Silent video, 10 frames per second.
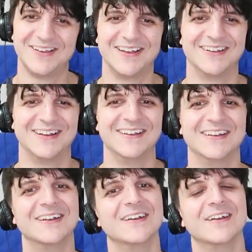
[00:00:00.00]

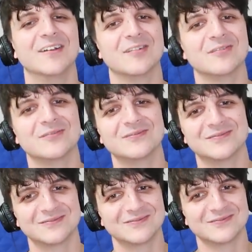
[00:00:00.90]
yeah,
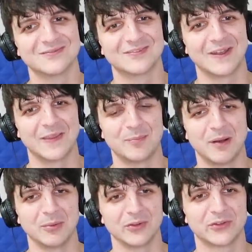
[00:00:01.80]
the
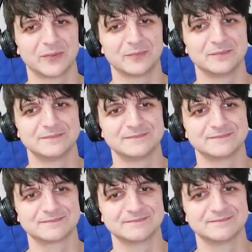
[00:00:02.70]
bubbles.
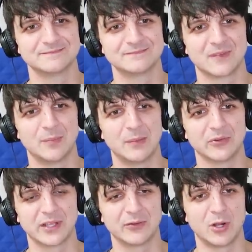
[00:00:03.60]
The
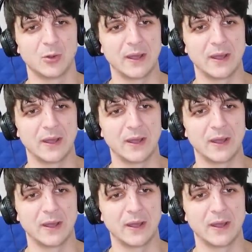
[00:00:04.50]
bubbles give it all